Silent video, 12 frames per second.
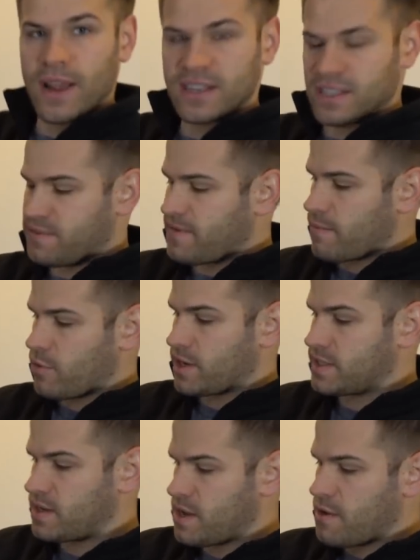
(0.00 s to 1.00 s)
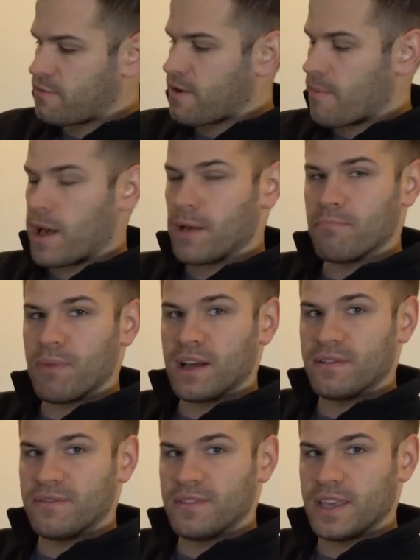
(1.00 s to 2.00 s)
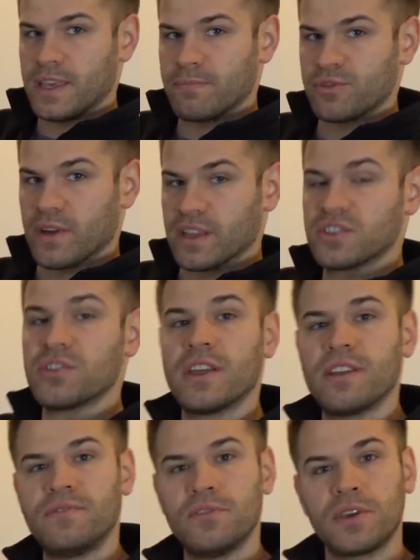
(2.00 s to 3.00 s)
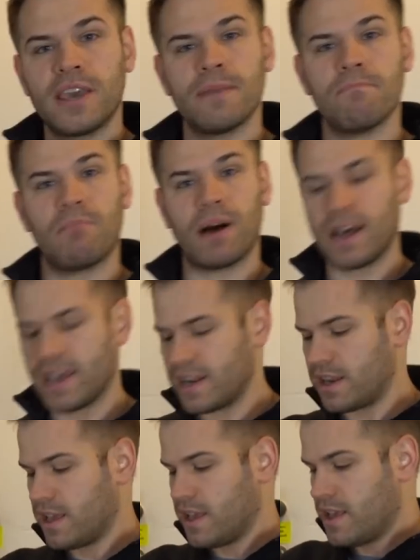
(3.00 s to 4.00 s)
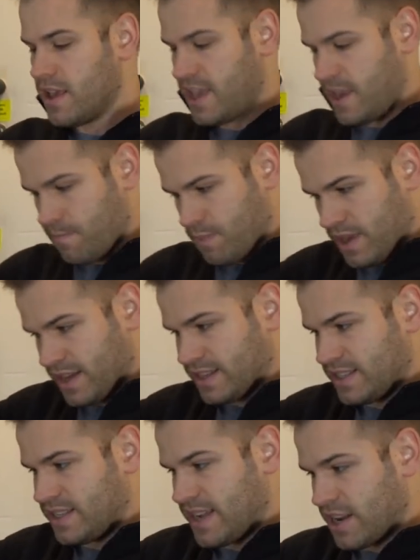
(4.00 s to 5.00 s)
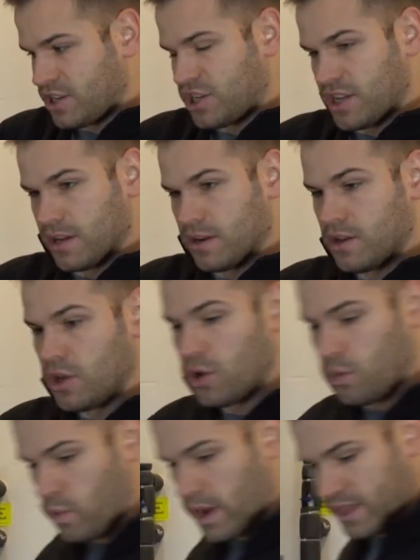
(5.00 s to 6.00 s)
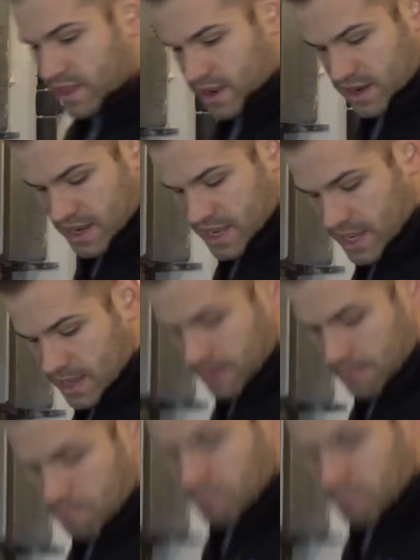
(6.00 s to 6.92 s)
rectus femoris from above the hip joint. So then if you combine hip extension with knee